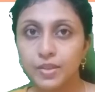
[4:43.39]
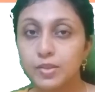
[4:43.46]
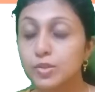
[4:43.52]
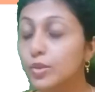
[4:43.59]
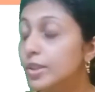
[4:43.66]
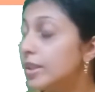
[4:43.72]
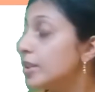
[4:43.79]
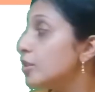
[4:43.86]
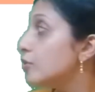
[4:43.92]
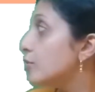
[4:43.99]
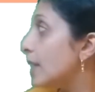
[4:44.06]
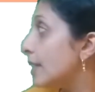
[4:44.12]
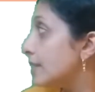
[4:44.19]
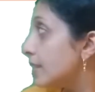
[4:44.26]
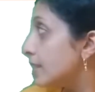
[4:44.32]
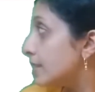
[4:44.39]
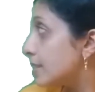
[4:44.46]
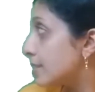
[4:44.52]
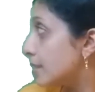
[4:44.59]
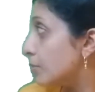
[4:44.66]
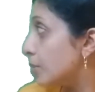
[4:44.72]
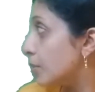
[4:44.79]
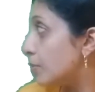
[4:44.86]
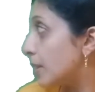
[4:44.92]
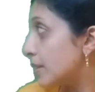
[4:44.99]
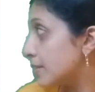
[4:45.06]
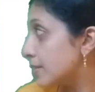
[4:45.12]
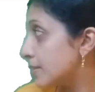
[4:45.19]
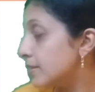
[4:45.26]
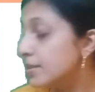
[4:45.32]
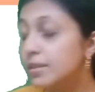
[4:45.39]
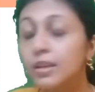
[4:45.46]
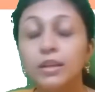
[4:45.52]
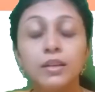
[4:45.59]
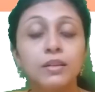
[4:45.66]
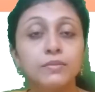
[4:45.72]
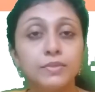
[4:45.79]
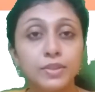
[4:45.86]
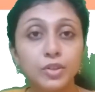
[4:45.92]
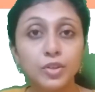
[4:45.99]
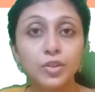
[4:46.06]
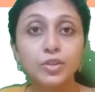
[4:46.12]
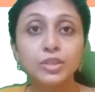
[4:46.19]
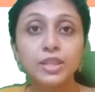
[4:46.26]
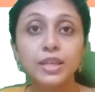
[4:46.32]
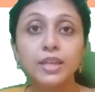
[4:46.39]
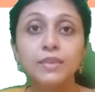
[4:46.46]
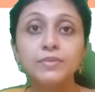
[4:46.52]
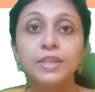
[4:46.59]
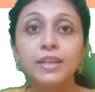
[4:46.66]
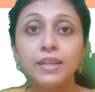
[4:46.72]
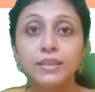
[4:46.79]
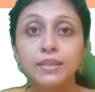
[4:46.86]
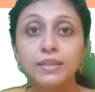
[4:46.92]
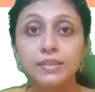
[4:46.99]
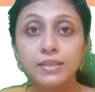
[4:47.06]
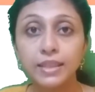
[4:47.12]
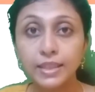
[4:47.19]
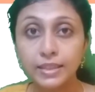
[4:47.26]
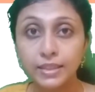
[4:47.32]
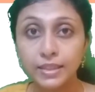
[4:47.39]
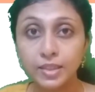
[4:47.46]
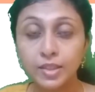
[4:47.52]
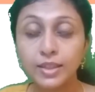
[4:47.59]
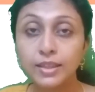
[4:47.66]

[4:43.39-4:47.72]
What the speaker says: So here you find that in the simple past tense, we do not have the endings ed.